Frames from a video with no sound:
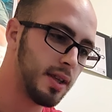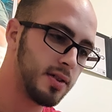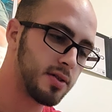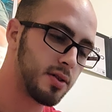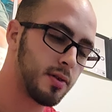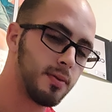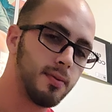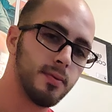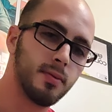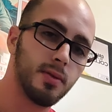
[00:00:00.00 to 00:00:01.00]
so,
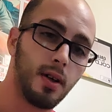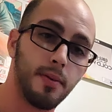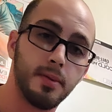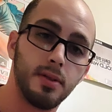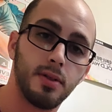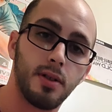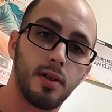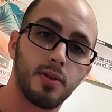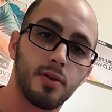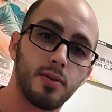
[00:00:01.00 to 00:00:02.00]
I mean, you can
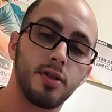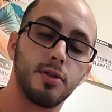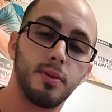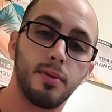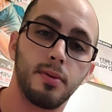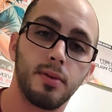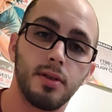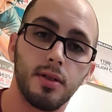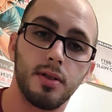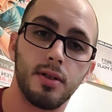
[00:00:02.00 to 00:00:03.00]
also reach people with
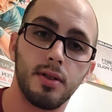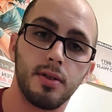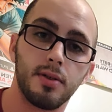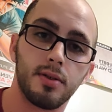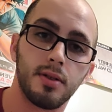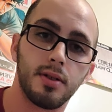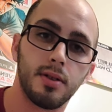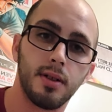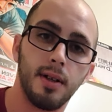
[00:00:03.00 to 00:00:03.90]
good deals, and